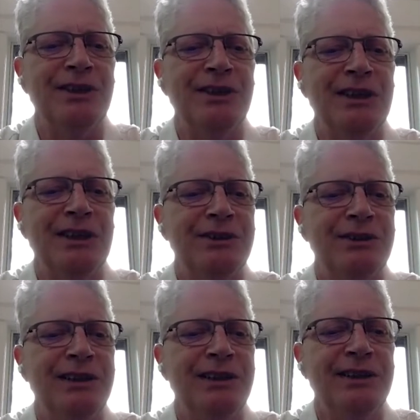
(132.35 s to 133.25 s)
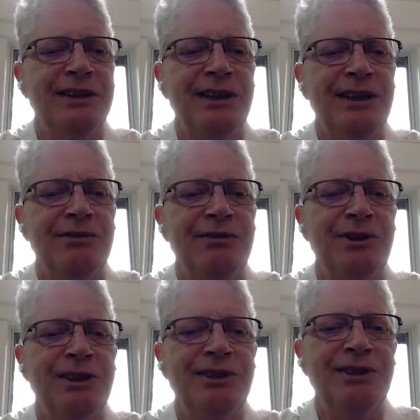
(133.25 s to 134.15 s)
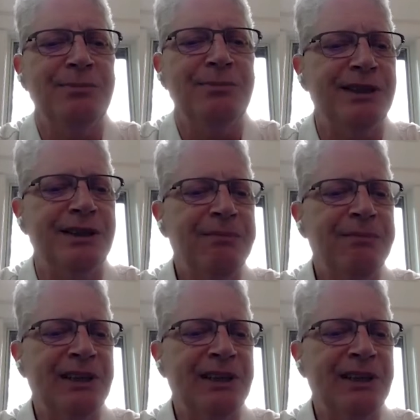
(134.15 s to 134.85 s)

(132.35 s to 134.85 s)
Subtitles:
functioning in their day-to-day life using something